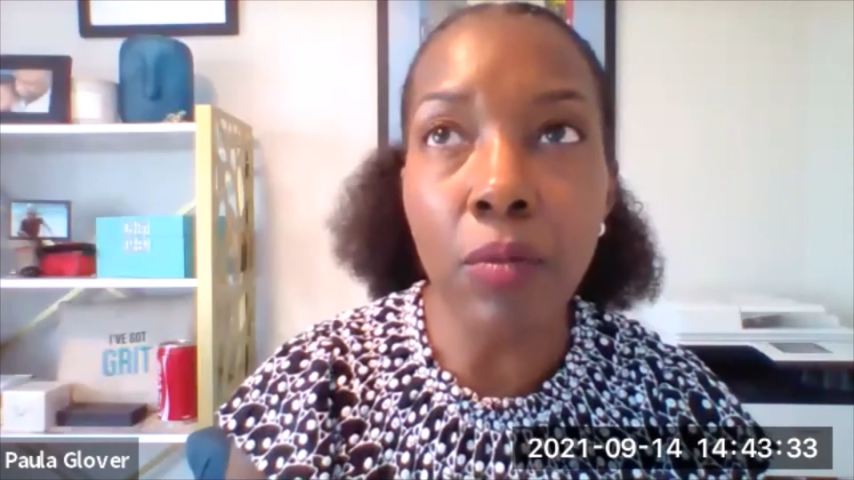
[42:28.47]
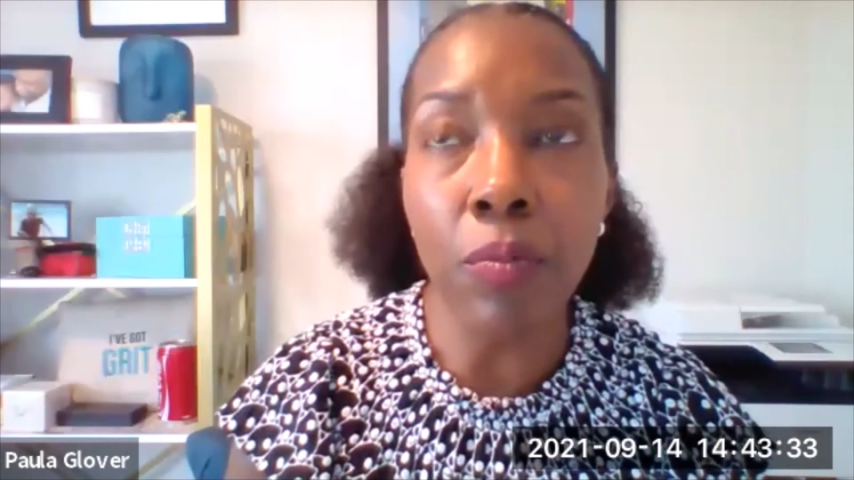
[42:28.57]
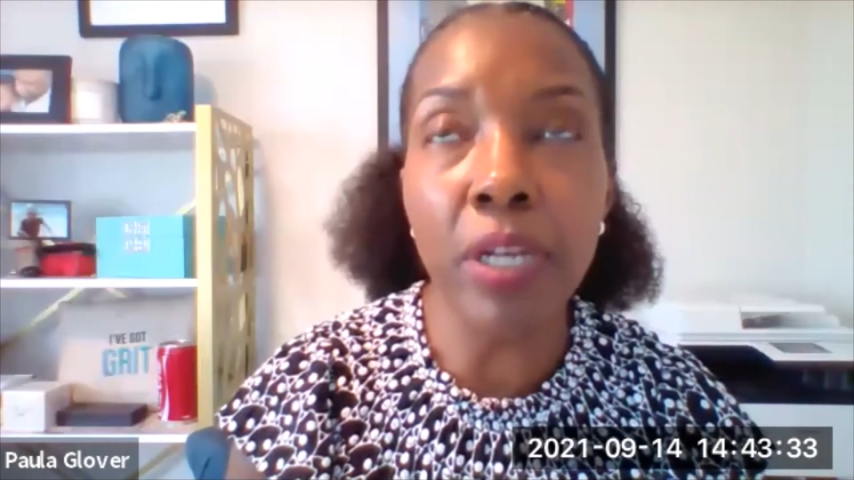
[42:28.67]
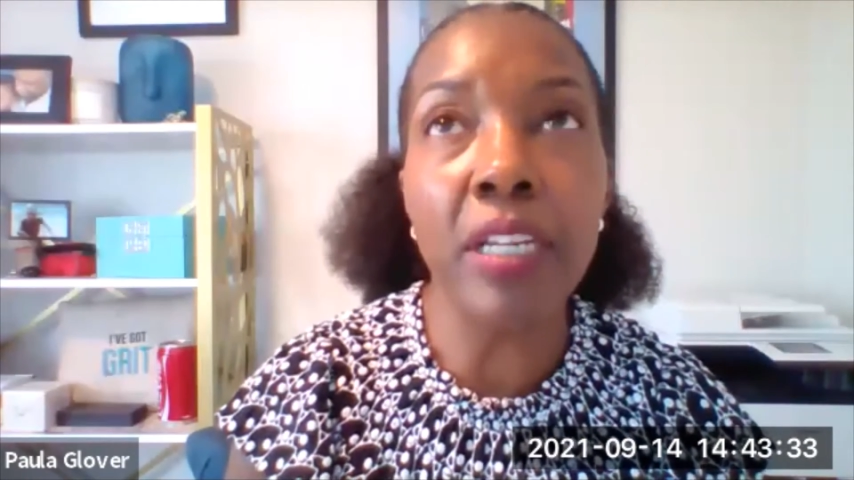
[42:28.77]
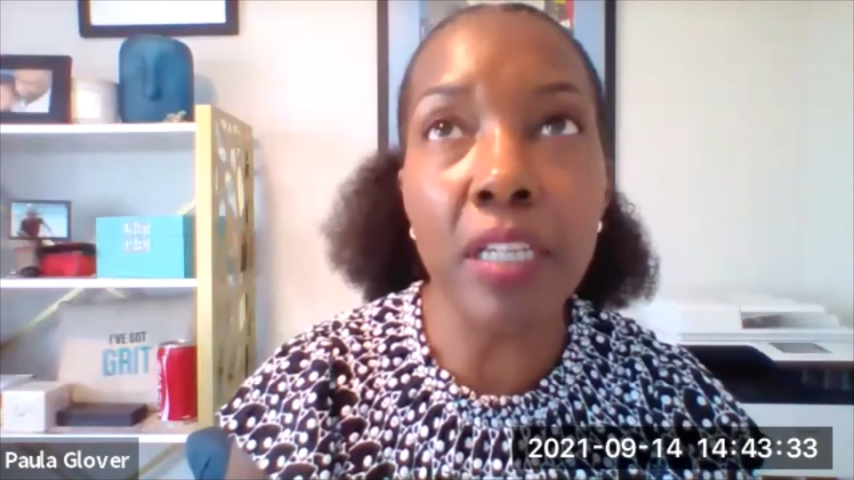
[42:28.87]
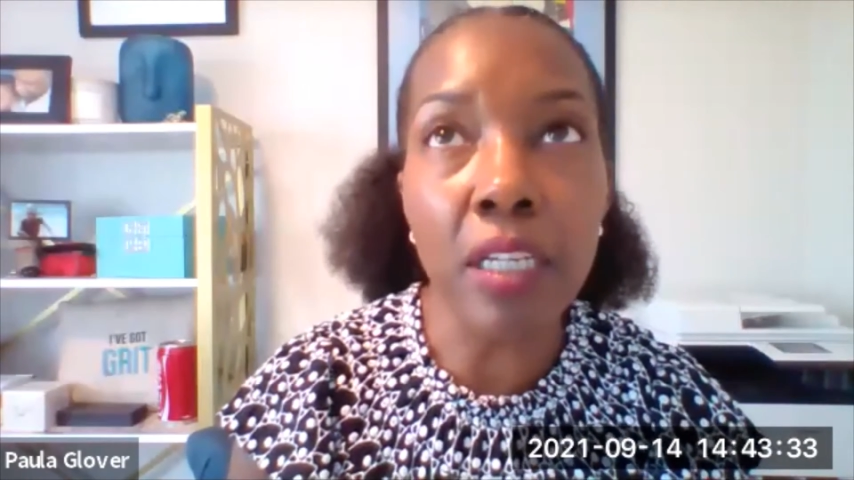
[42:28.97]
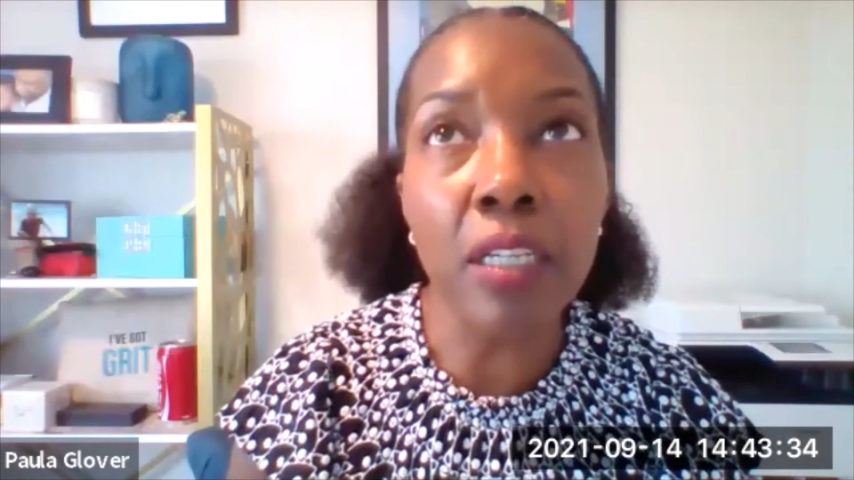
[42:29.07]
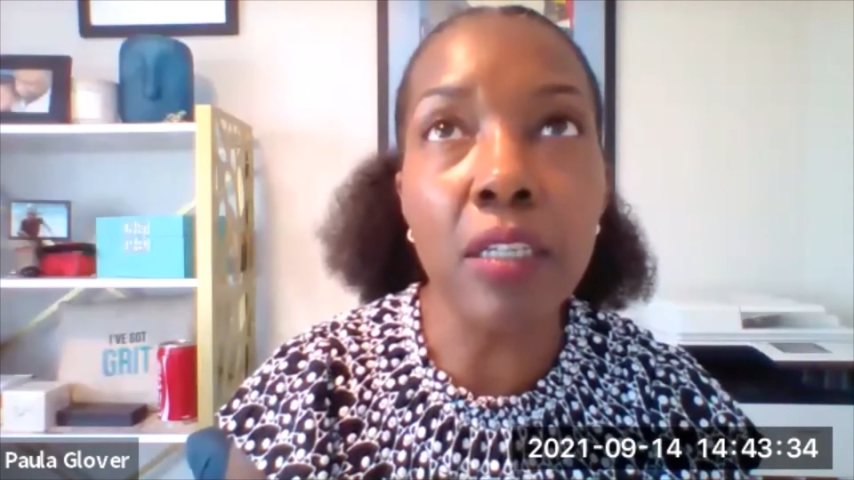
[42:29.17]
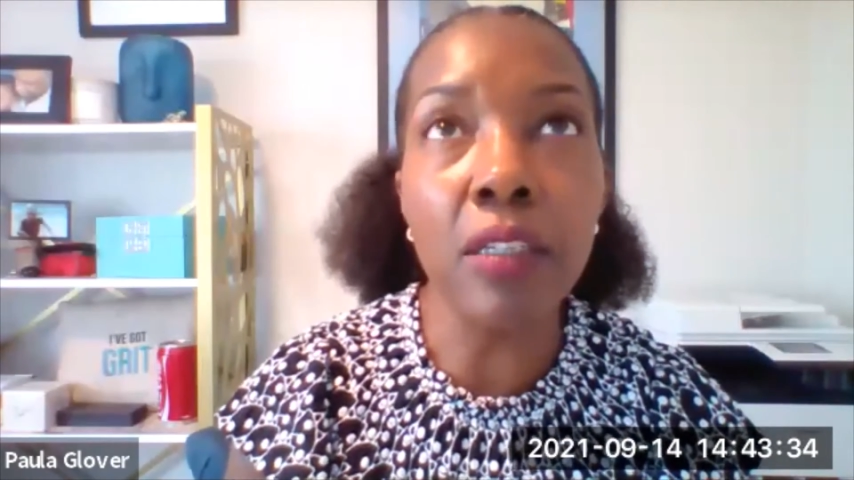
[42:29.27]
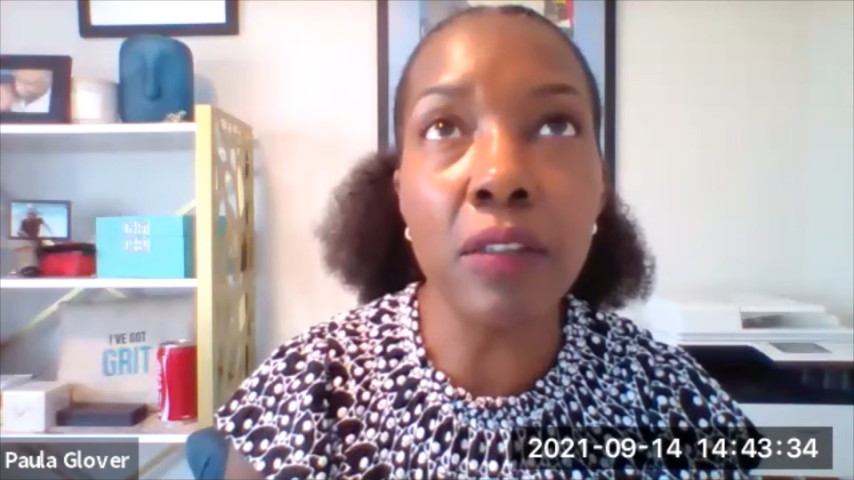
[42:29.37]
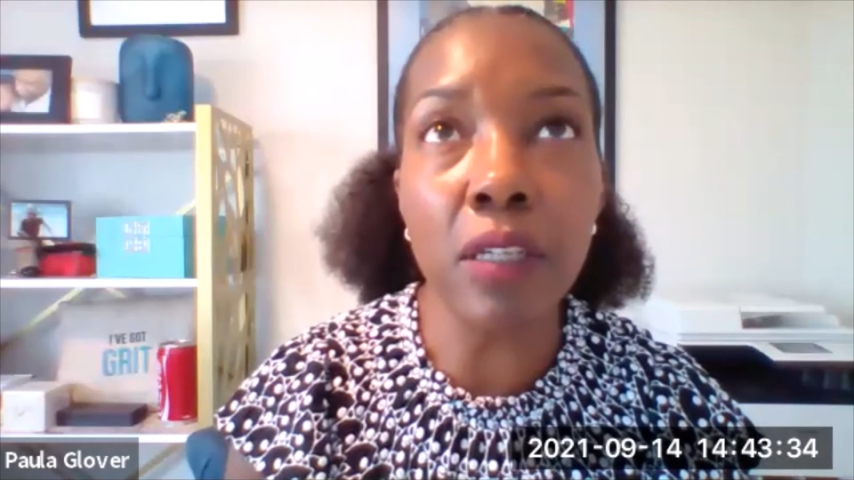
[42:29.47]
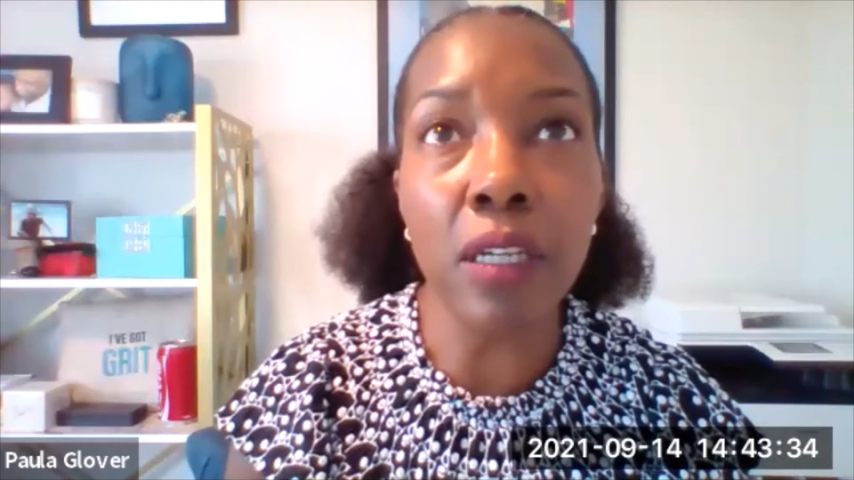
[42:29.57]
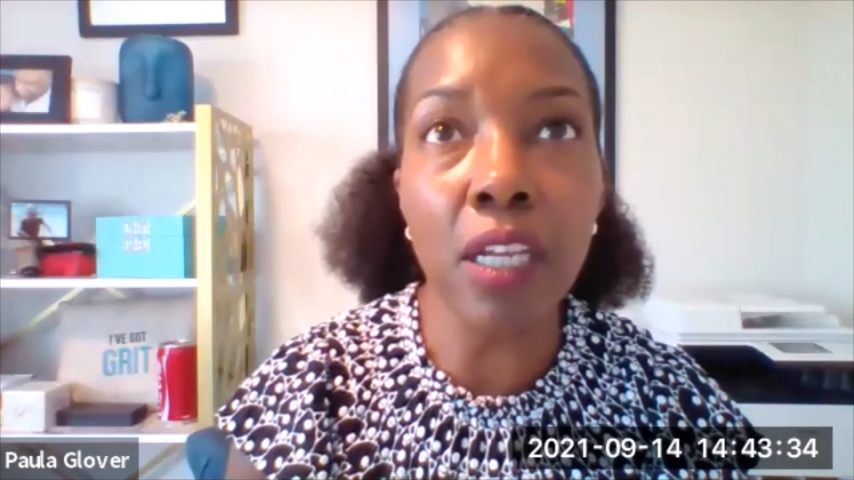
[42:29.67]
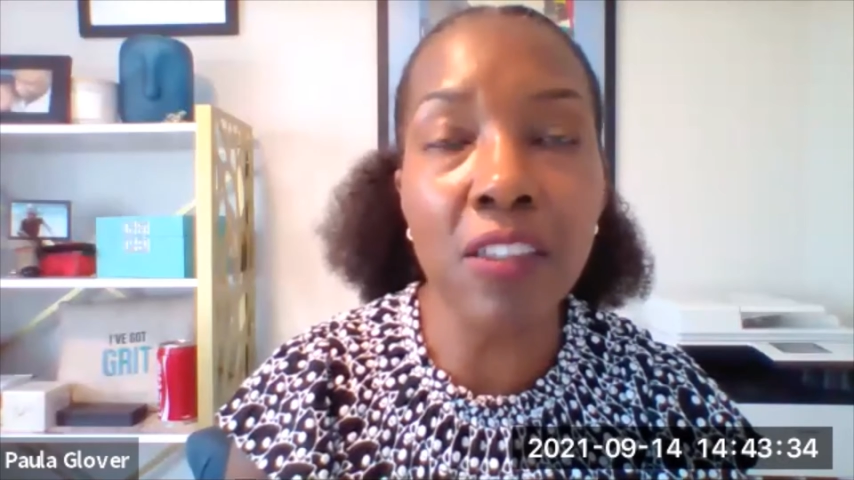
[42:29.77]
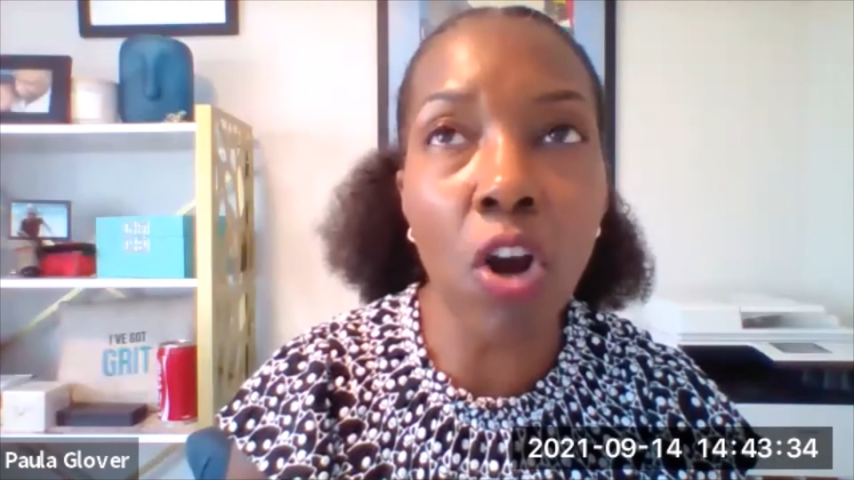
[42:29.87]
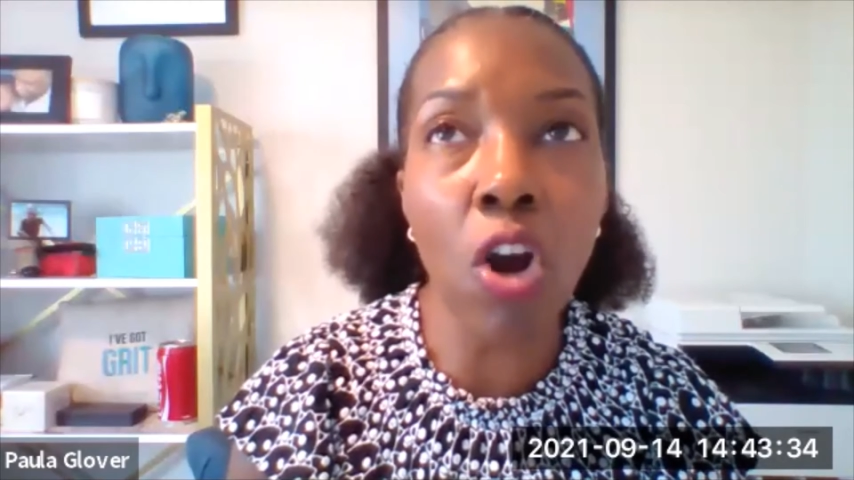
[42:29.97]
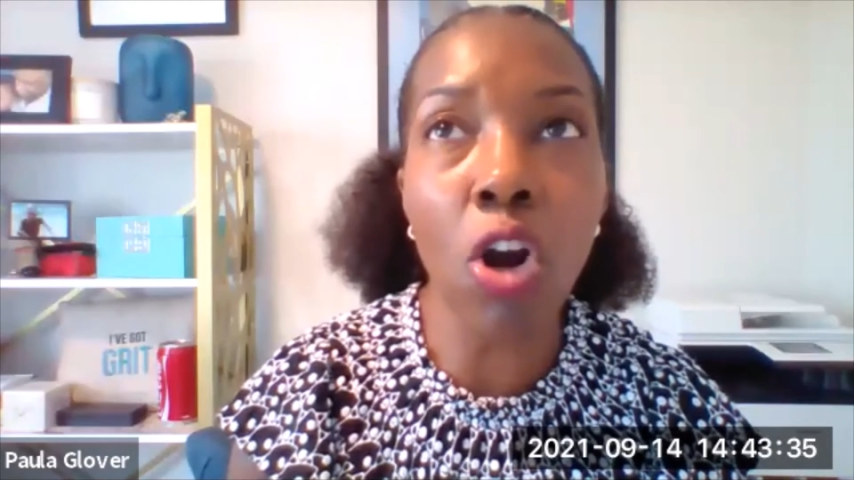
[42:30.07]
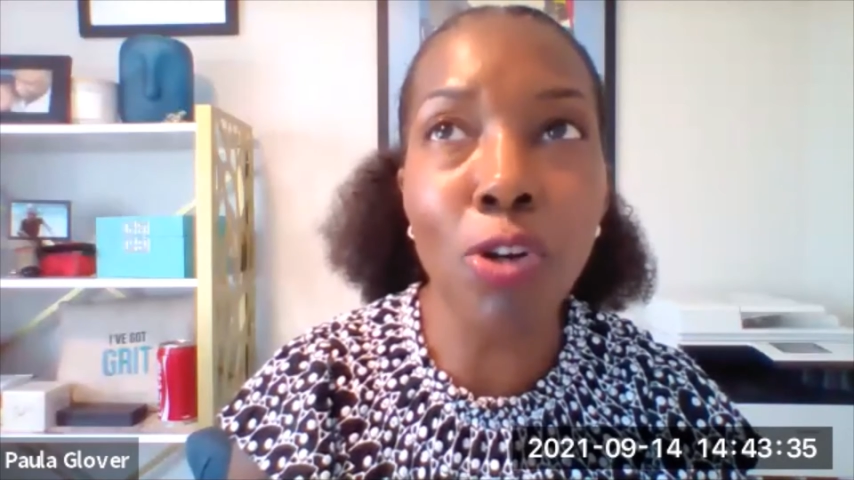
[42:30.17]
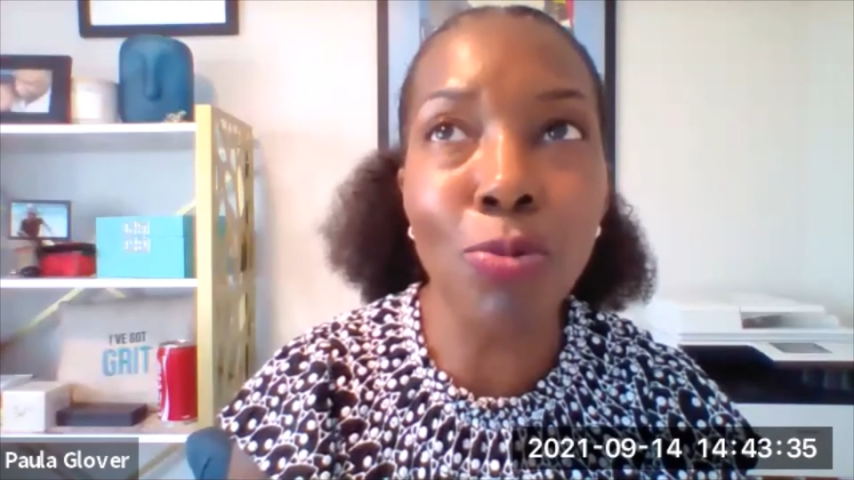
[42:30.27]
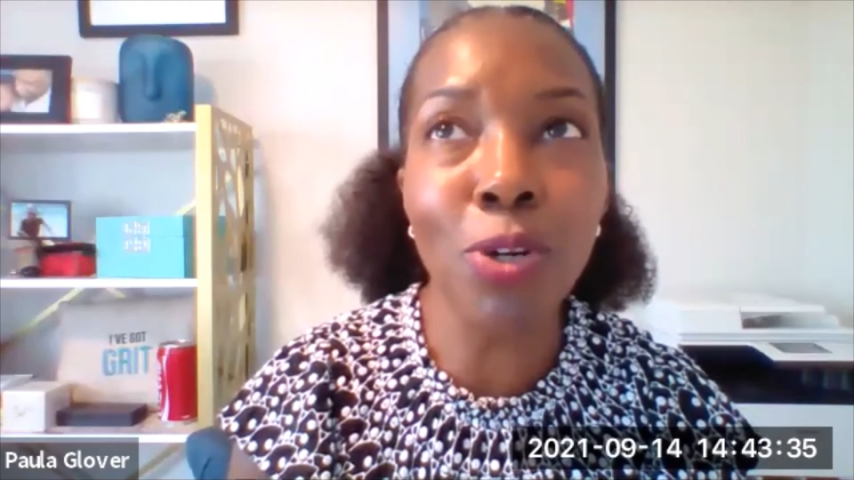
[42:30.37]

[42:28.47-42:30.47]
but it is, it's hard